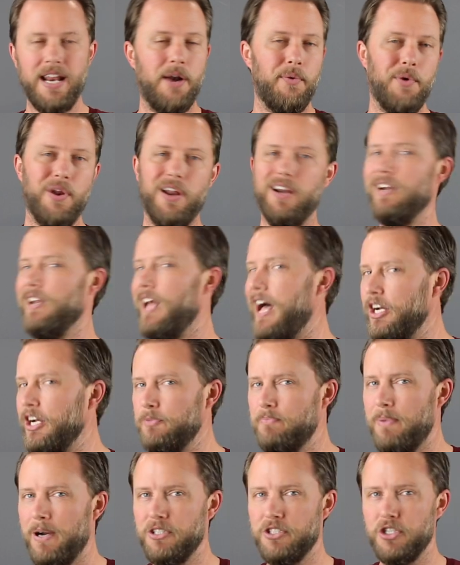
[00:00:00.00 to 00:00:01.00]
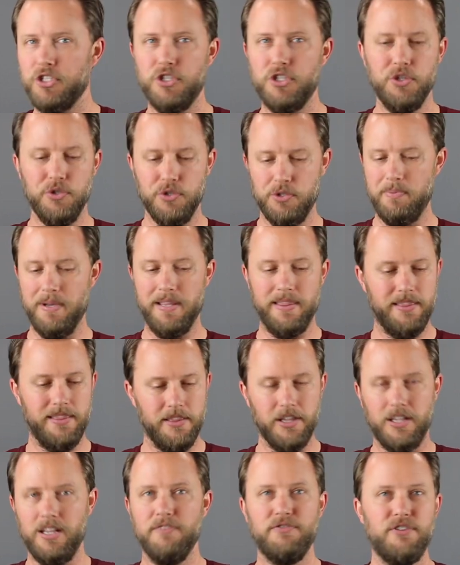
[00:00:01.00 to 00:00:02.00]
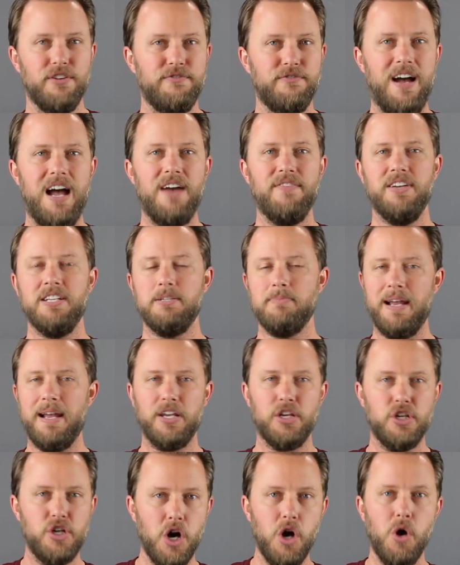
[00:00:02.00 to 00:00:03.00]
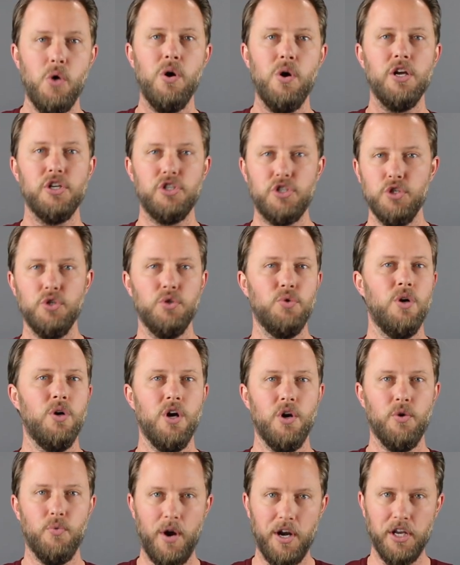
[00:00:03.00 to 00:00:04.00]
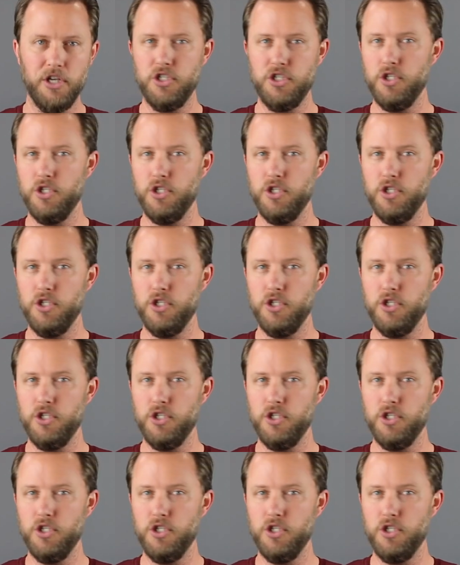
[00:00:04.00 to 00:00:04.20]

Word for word: I run a lot of pairs of shoes, but the Clifton five is my go-to running